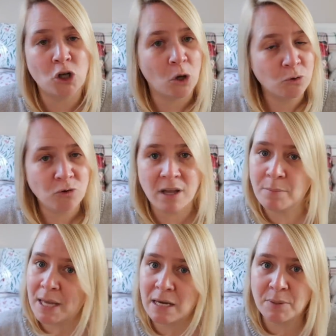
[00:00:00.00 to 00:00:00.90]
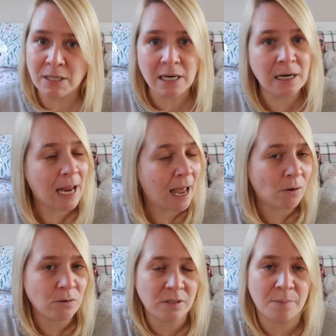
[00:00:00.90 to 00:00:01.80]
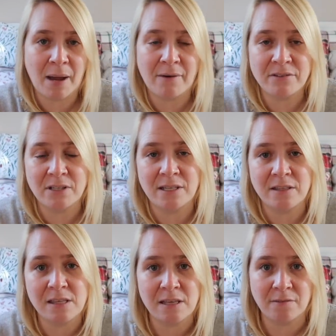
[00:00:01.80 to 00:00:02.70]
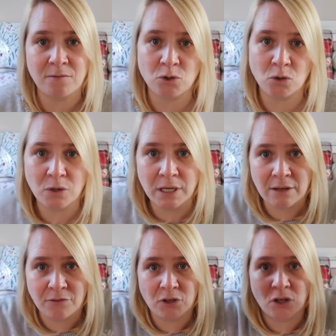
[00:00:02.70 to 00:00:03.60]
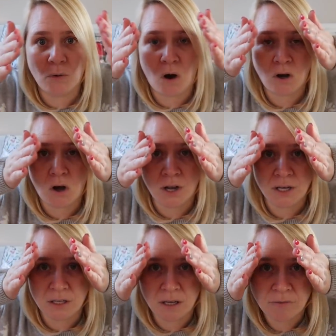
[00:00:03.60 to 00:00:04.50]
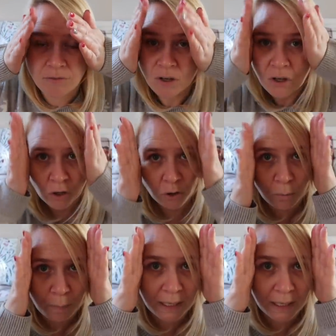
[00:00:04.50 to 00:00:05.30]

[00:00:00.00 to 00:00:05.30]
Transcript: don't try and be anybody else. Comparison is the thief of joy. If you are kind of, your